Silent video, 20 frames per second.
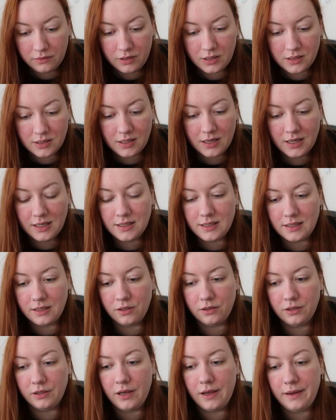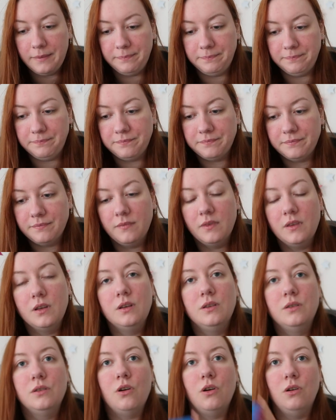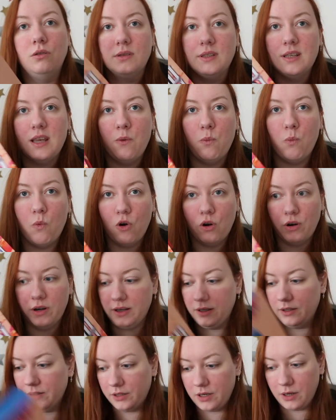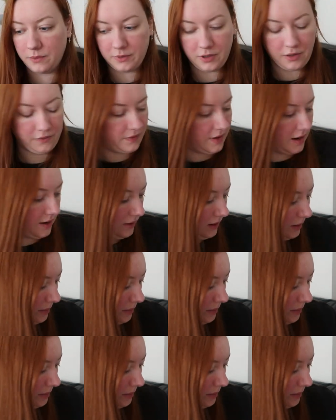That's a nice little content warning going on there